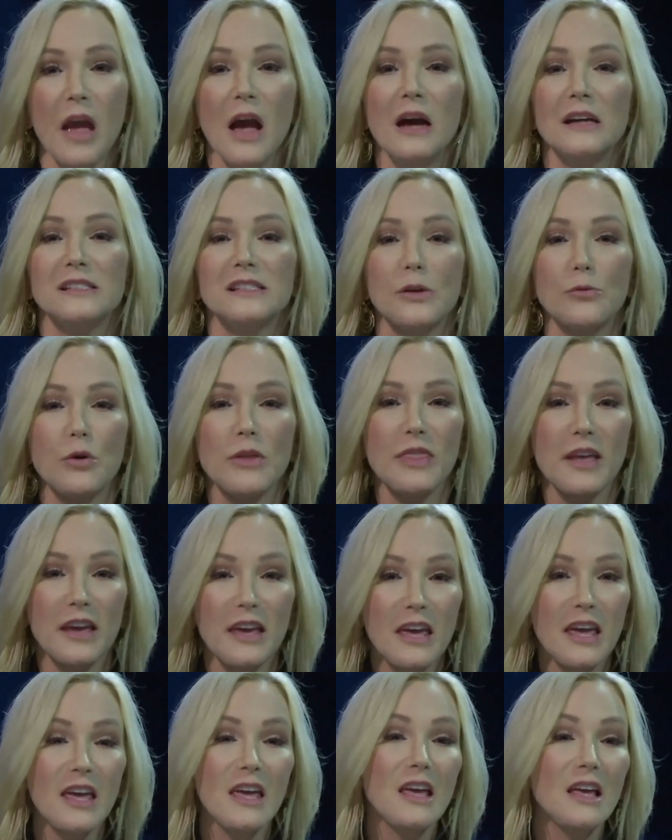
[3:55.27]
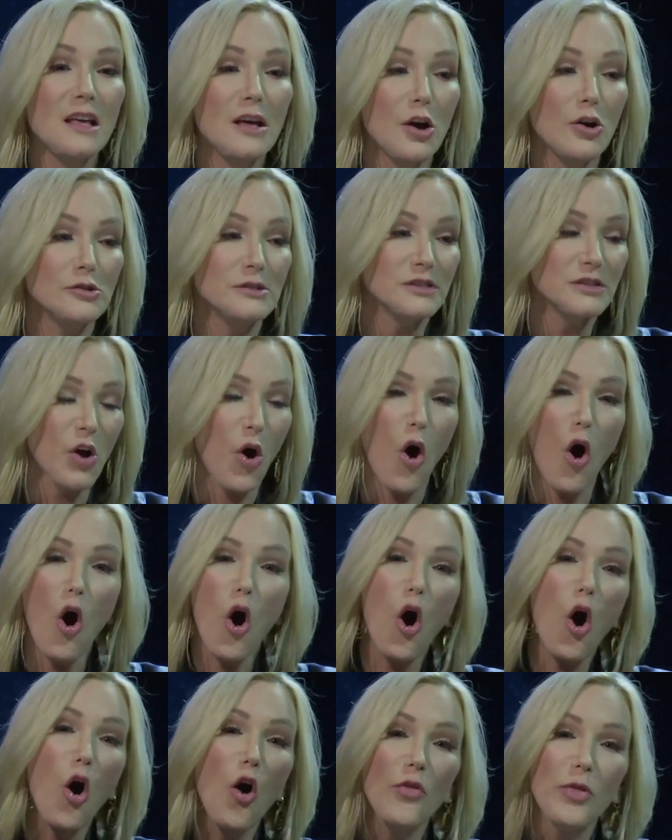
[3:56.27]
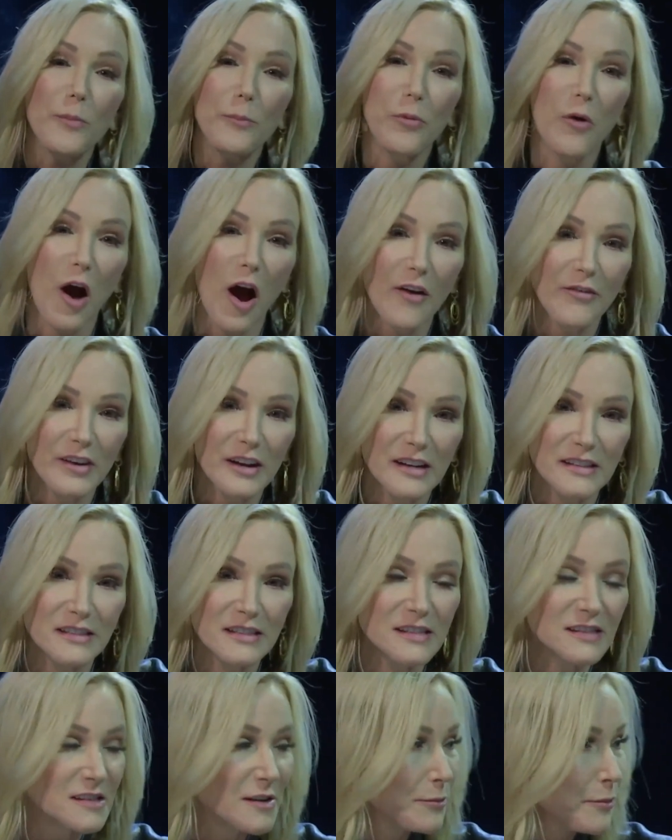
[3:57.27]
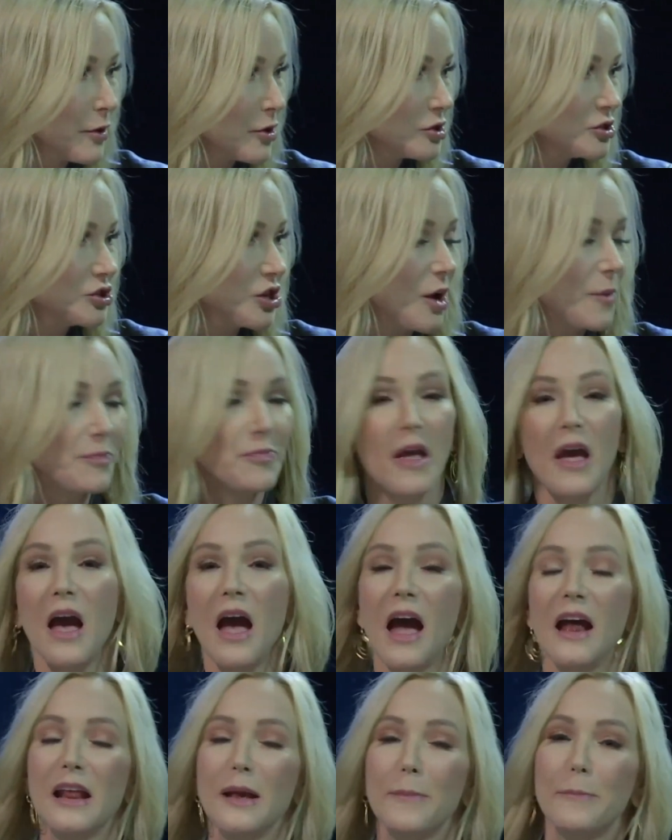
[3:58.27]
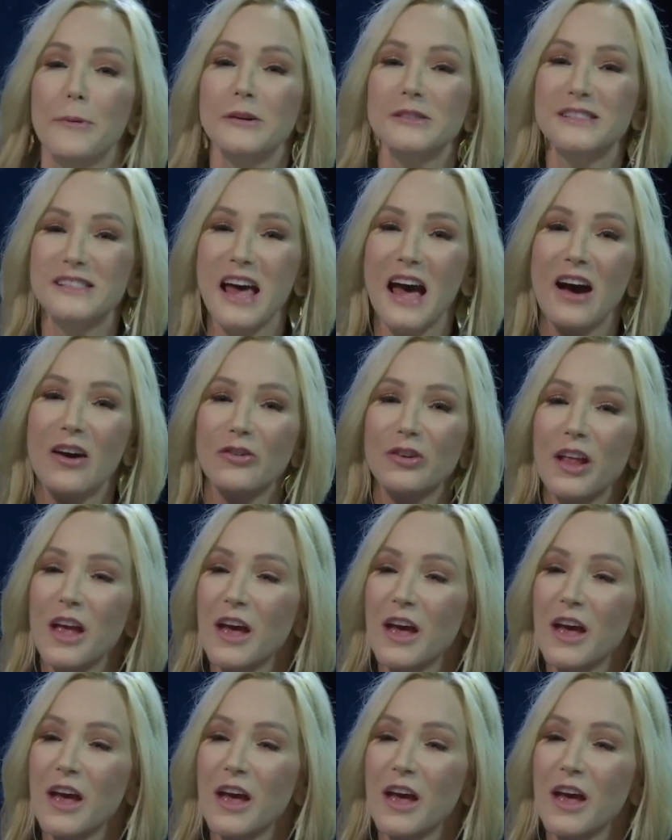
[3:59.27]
So when the king goes to all the provinces of Persia, and he puts out